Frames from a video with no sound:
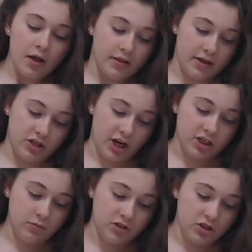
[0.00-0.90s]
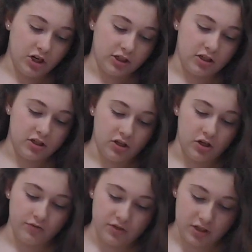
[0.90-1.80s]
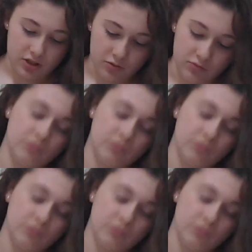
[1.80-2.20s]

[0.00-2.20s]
The injection was injected into the nervous system,